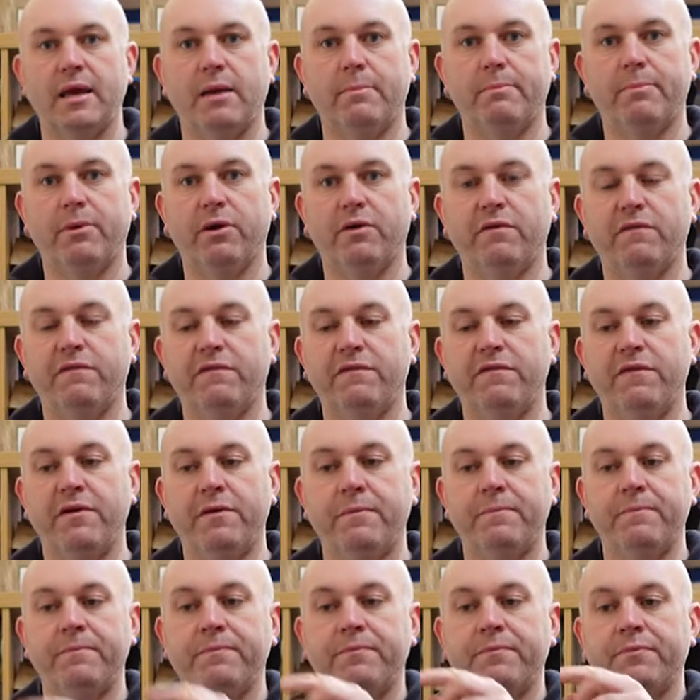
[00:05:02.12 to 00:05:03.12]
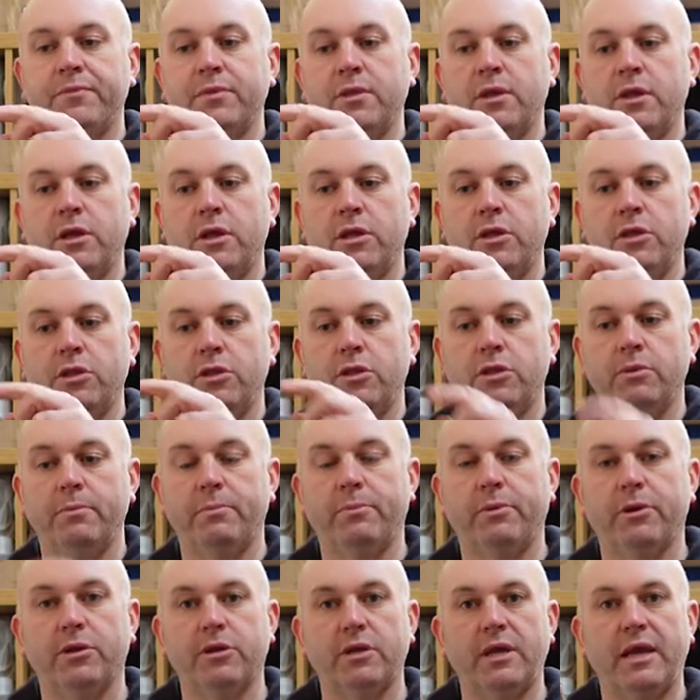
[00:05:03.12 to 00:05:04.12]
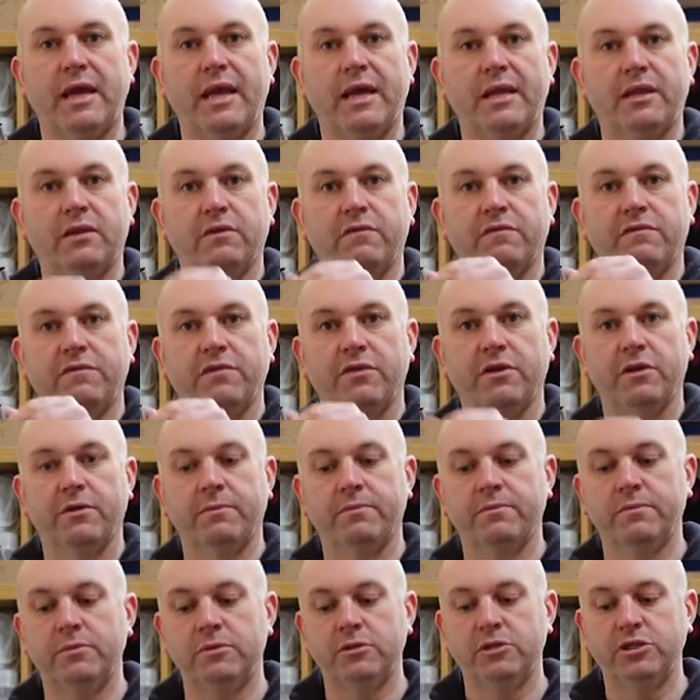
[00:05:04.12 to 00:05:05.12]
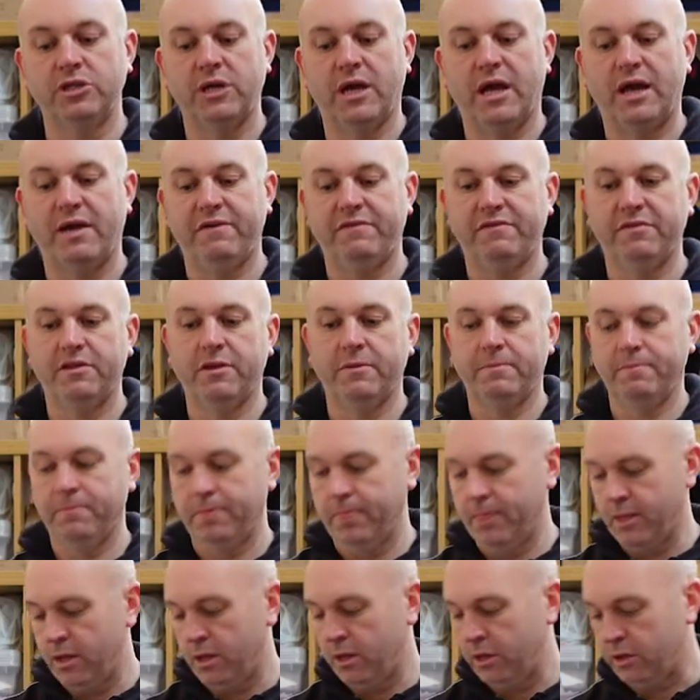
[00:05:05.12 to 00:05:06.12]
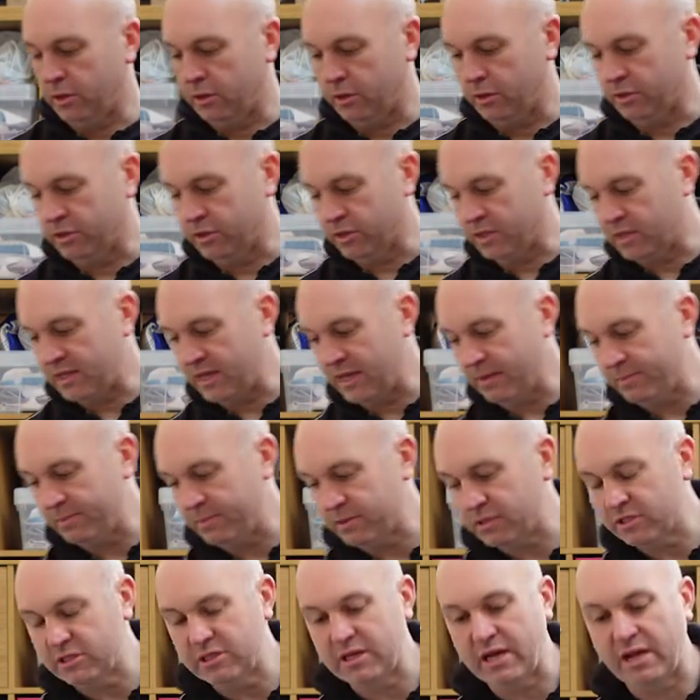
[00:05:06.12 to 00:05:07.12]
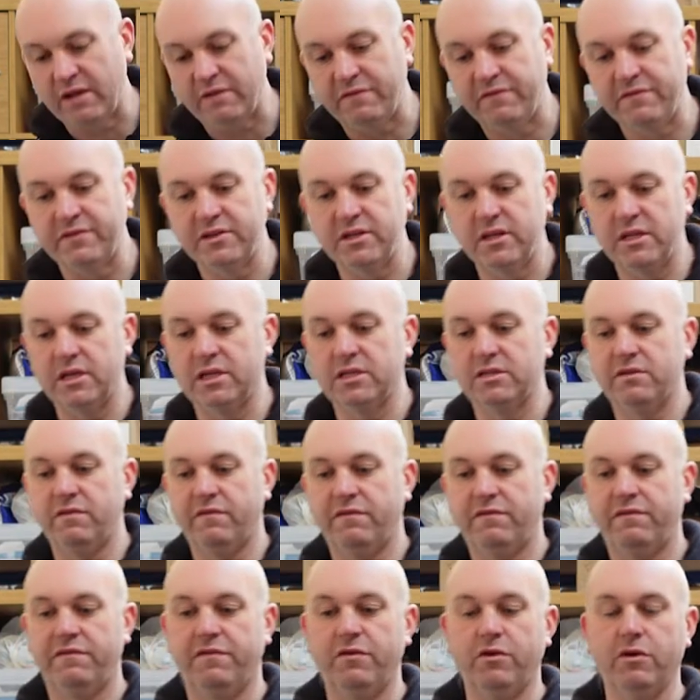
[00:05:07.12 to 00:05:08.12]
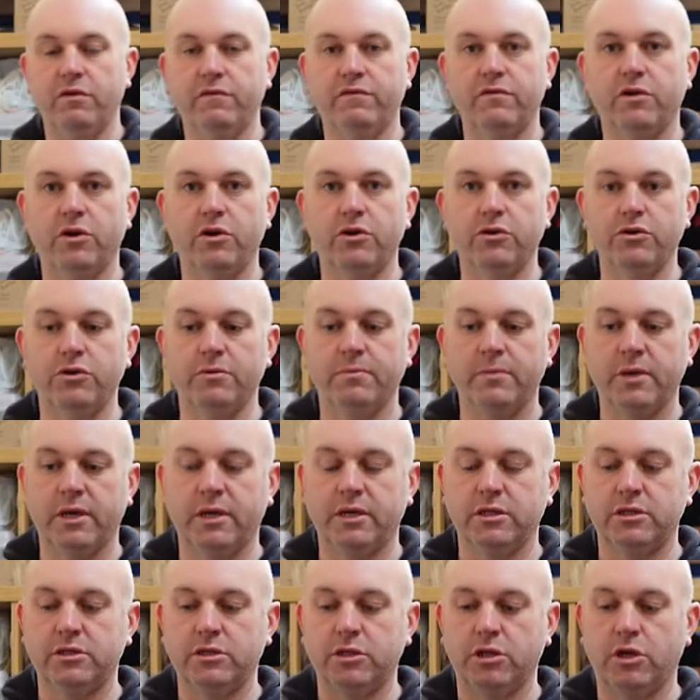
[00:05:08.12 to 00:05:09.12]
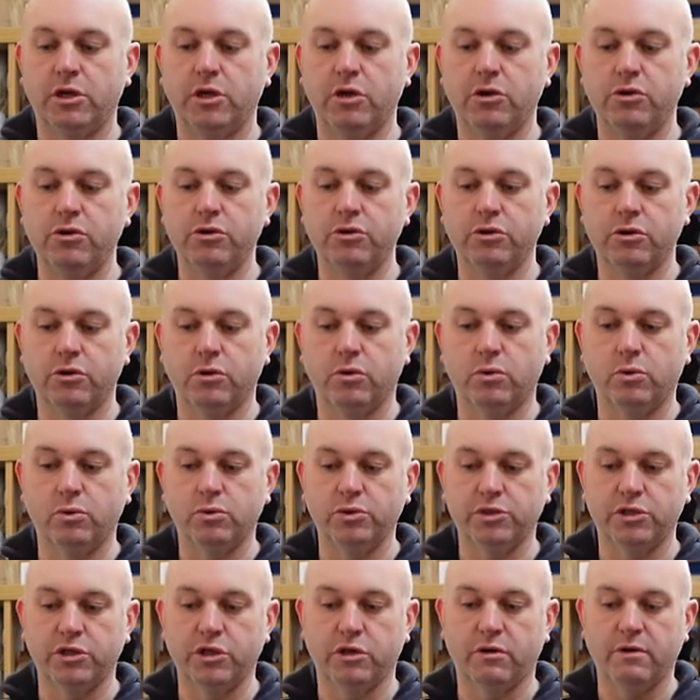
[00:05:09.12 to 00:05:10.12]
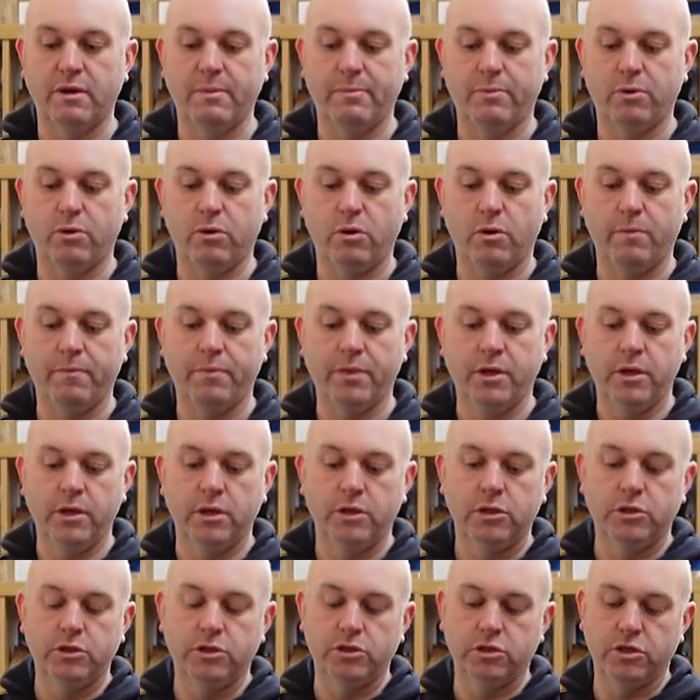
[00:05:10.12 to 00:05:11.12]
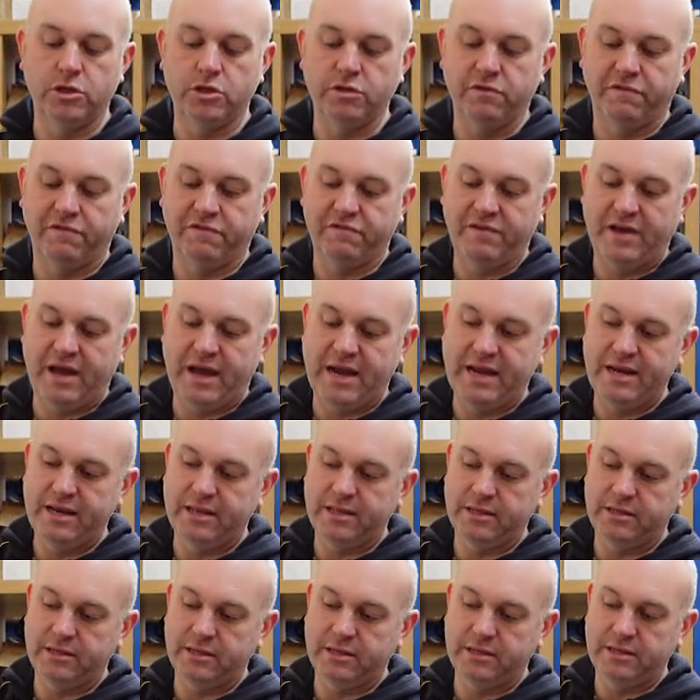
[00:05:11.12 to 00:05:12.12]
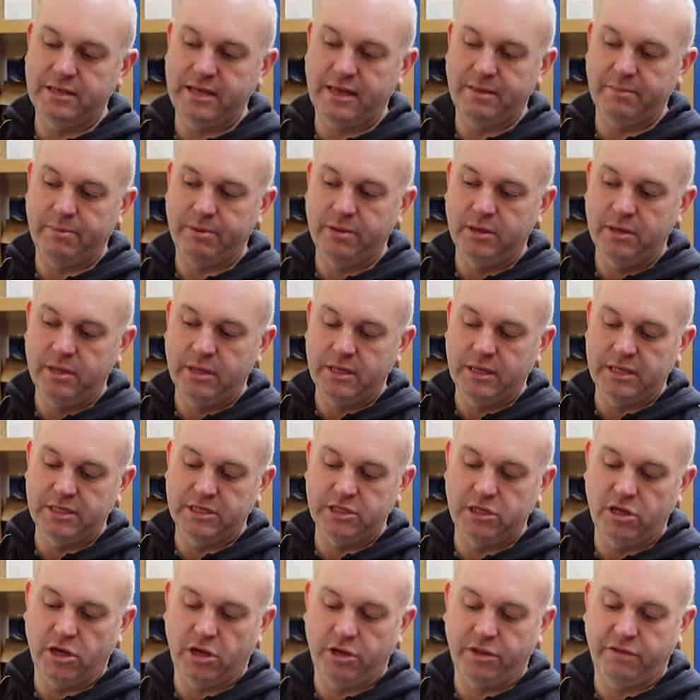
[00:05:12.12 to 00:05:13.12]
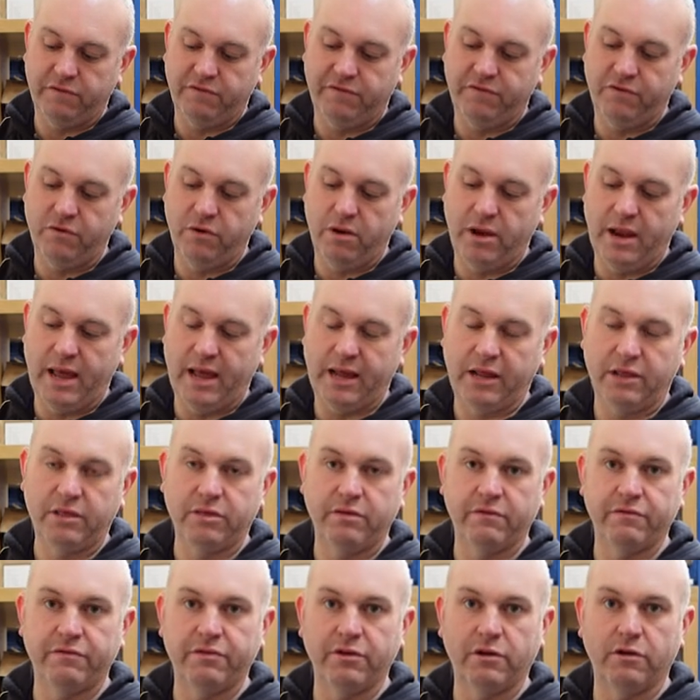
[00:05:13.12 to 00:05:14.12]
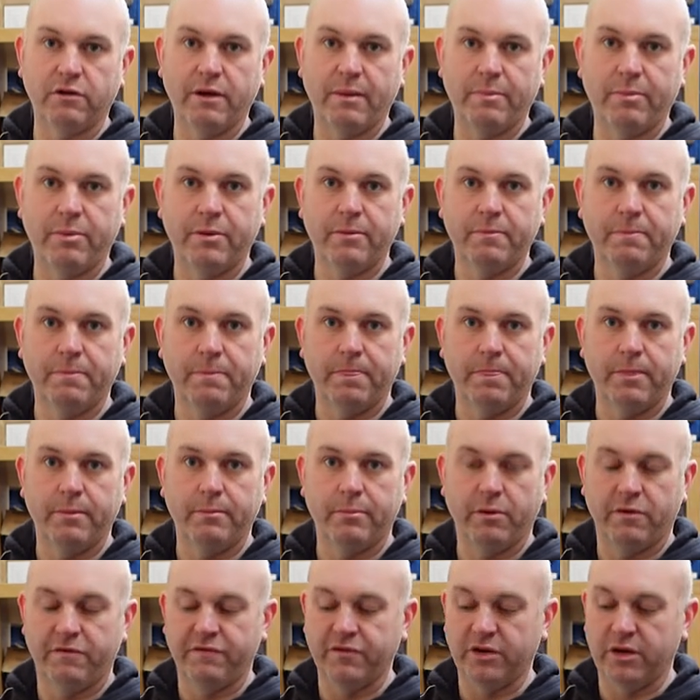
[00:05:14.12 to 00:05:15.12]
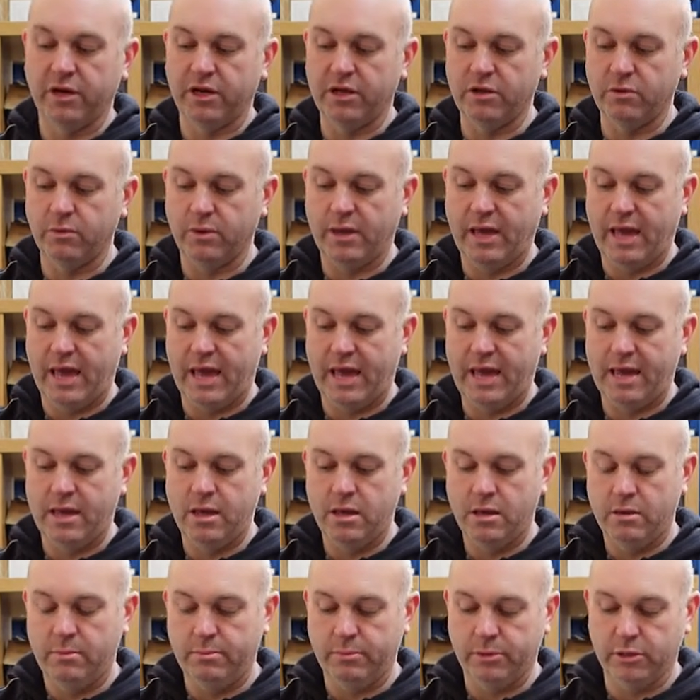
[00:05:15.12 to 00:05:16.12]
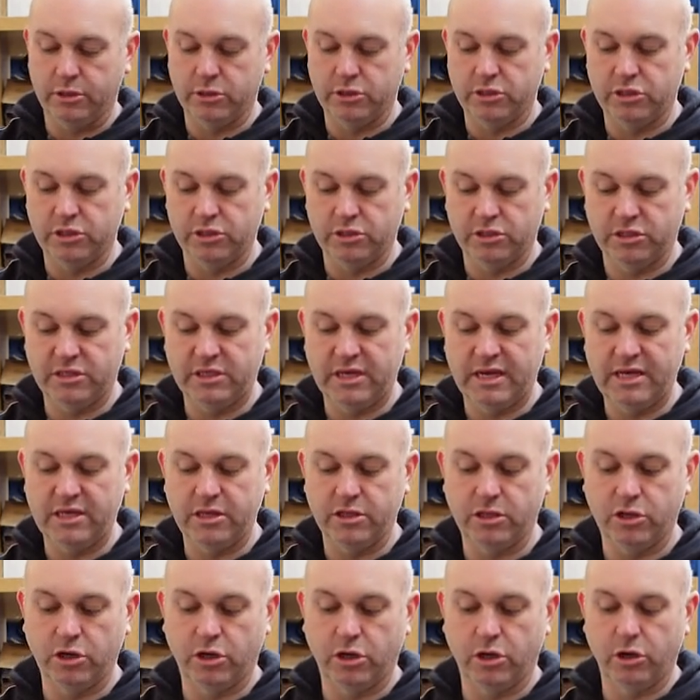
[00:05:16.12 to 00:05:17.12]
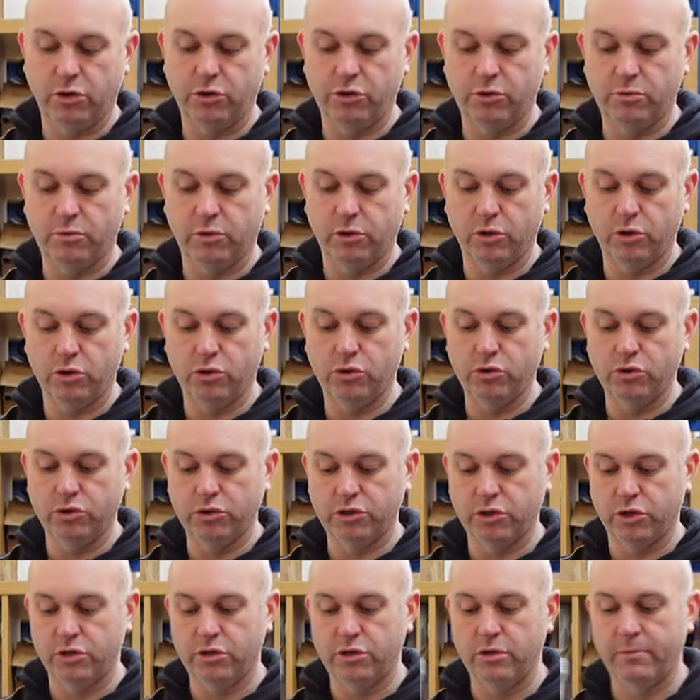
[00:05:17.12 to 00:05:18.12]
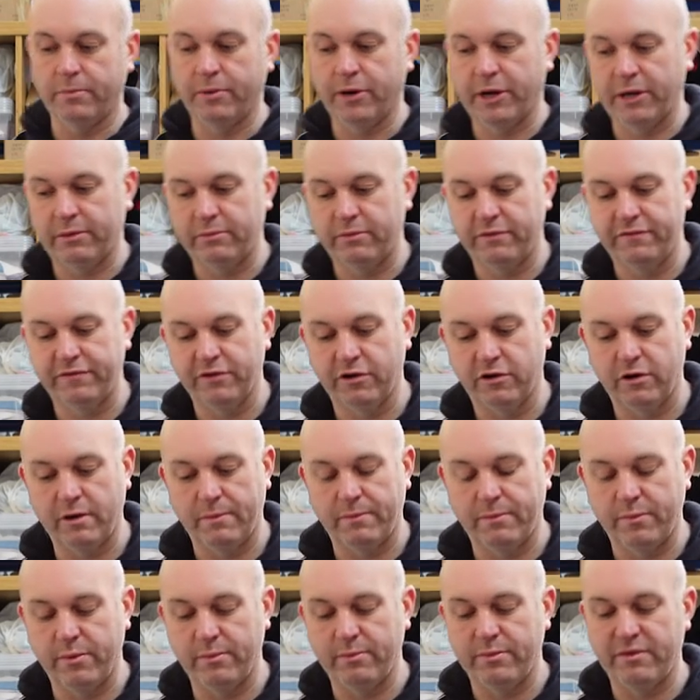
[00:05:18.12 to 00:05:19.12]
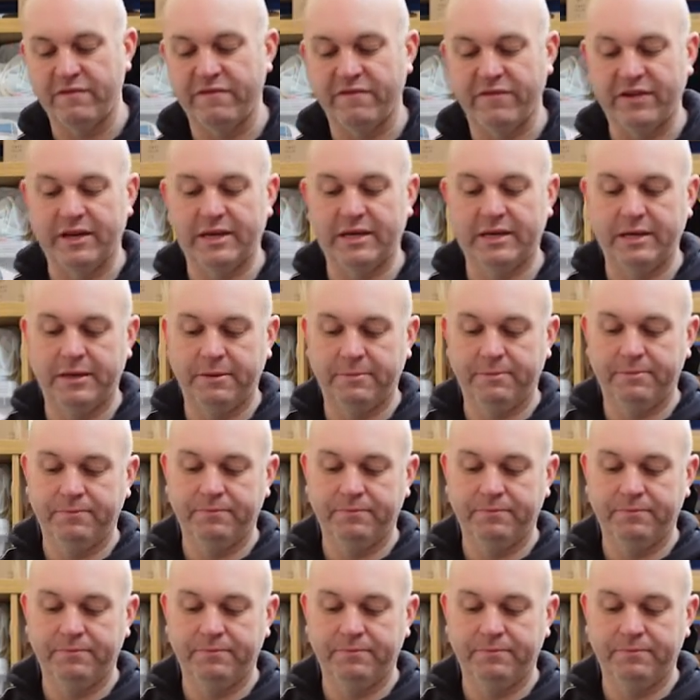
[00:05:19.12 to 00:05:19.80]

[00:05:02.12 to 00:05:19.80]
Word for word: above the butt end of the shaft. But the tape itself is full of glue, and it's the glue that holds the grip on, so you'll find that the tape is not the full length of the grip. Perfectly okay, because you'll see that the glue will ooze out the bottom of the grip when we fit it.